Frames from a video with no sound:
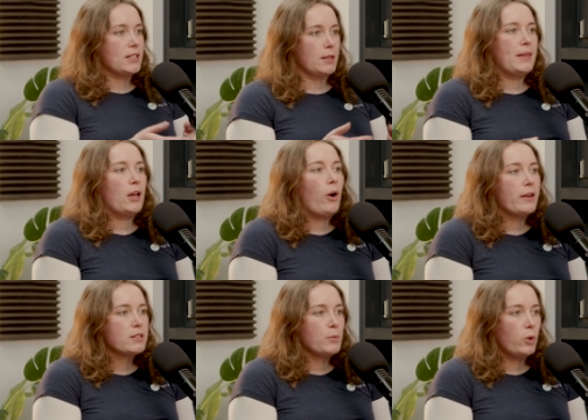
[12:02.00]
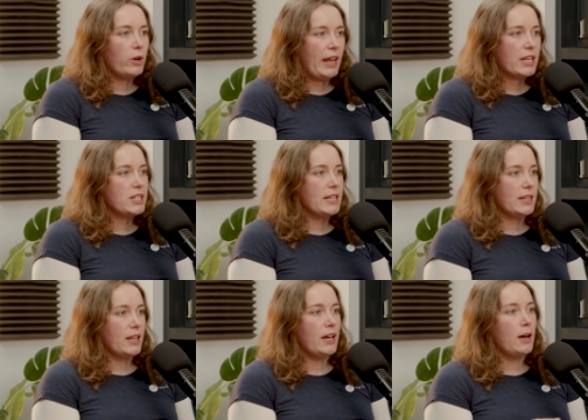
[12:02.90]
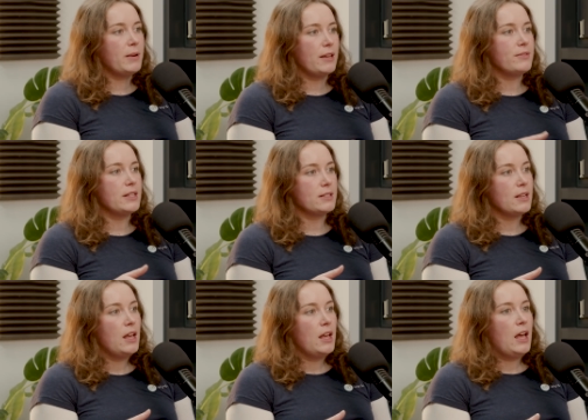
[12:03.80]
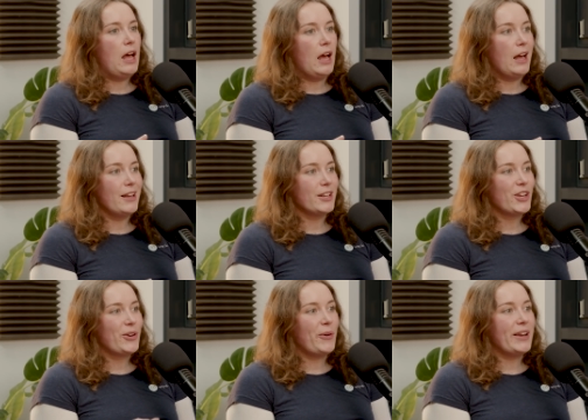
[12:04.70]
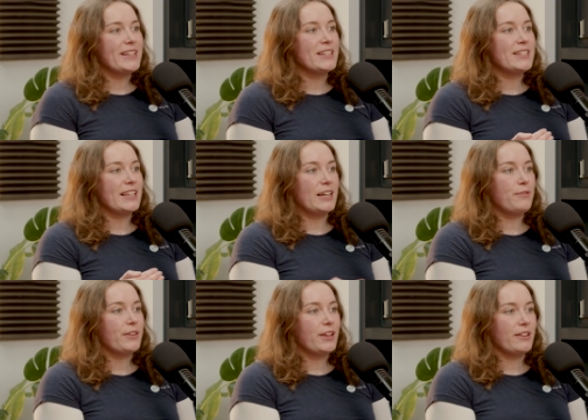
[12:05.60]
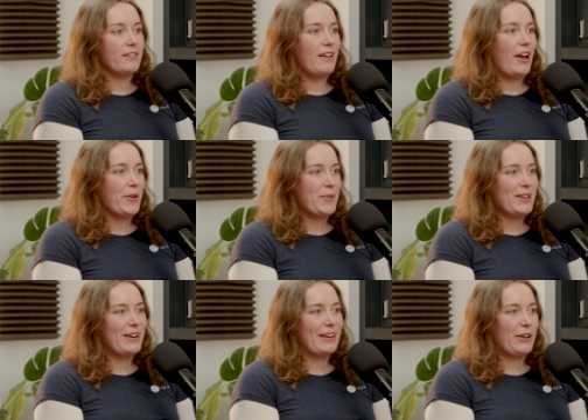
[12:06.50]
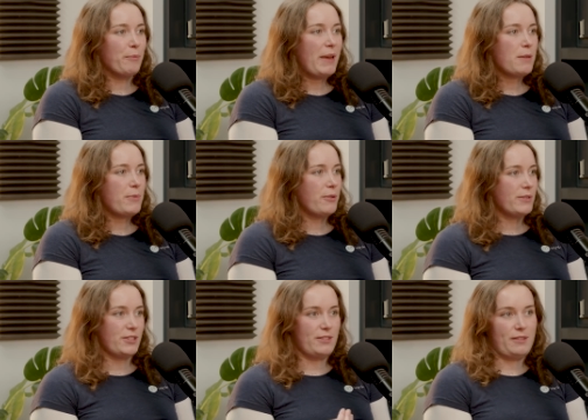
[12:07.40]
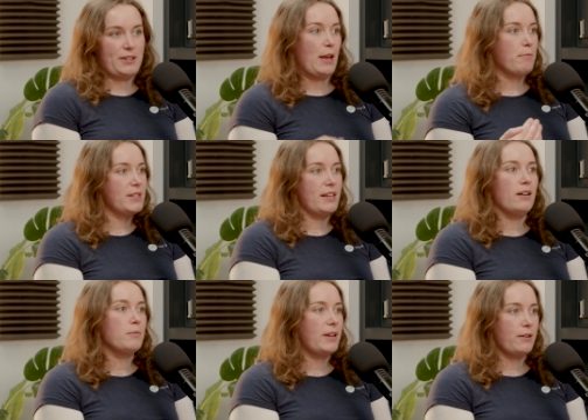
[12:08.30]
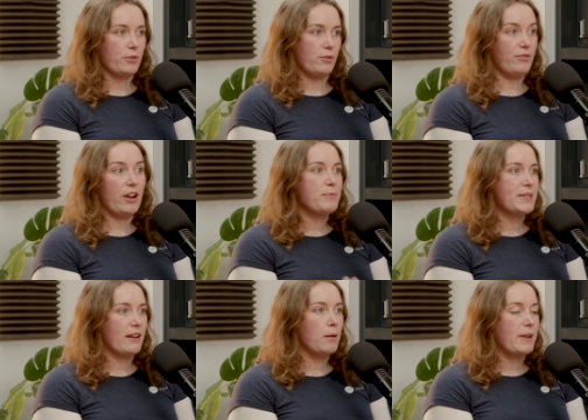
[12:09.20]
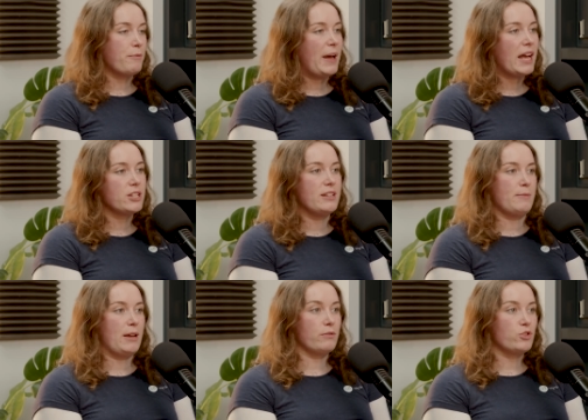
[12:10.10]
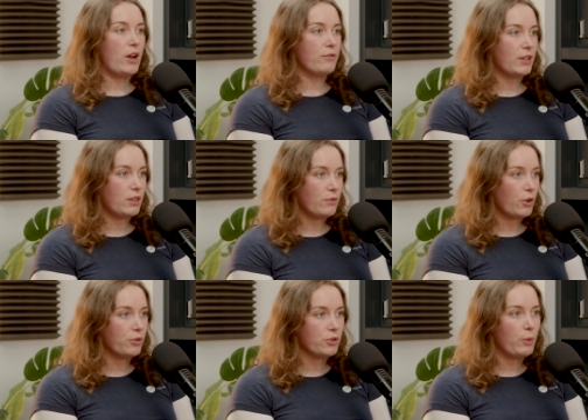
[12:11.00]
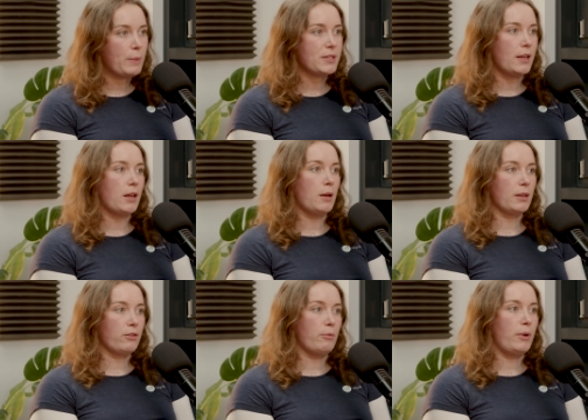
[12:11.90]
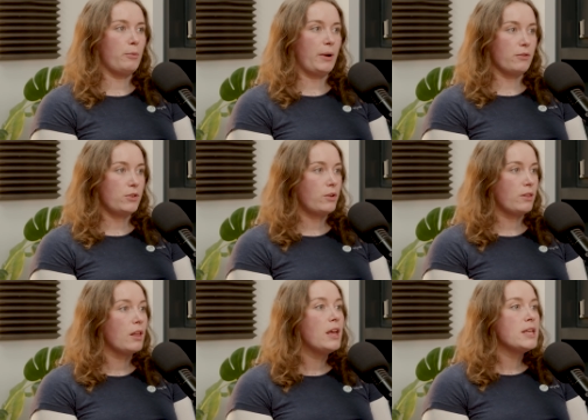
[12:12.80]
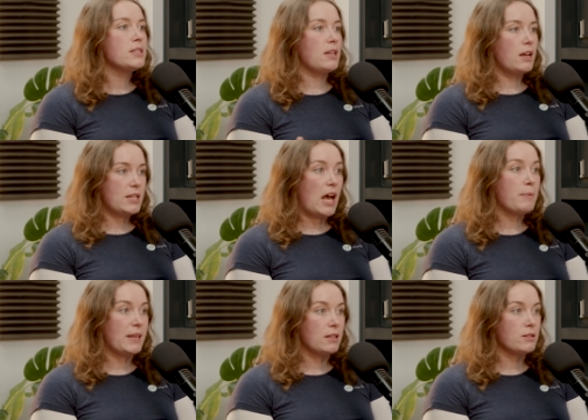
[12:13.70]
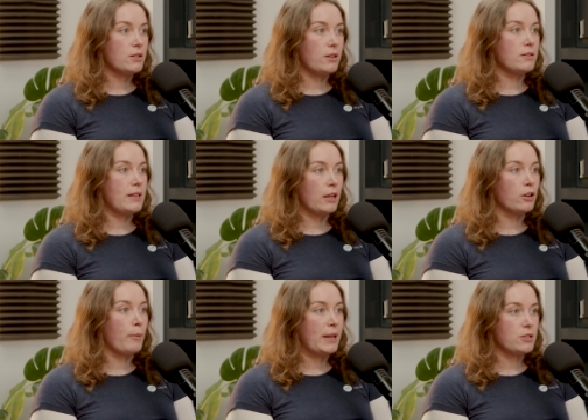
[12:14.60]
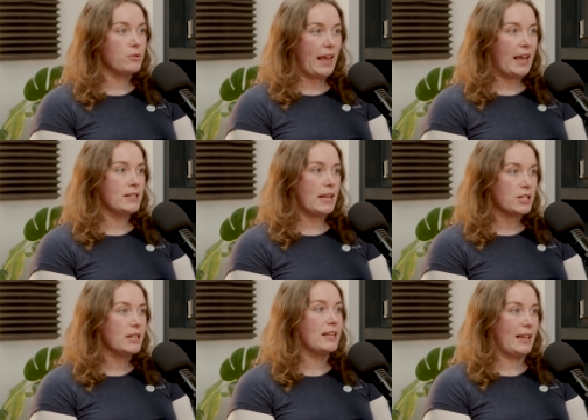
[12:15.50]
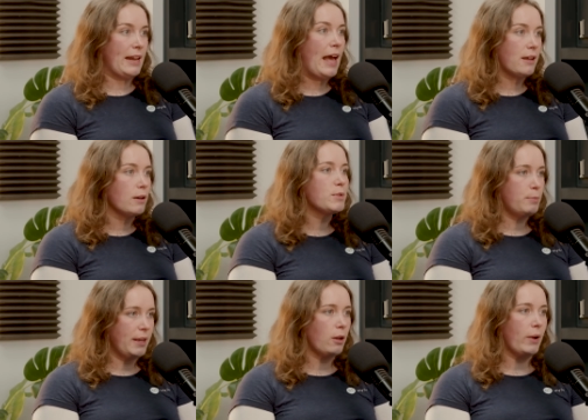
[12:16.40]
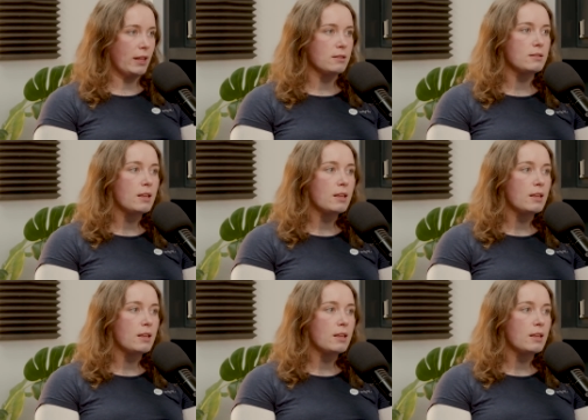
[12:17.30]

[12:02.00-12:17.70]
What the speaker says: something quite small and actually the uplift is quite insignificant when you look at it on paper, just a 10% uplift or 5% uplift, but actually the amount of traffic that you've got on your website coming through mobile, if you can start tapping into those incremental gains, actually they're going to add up to big wins.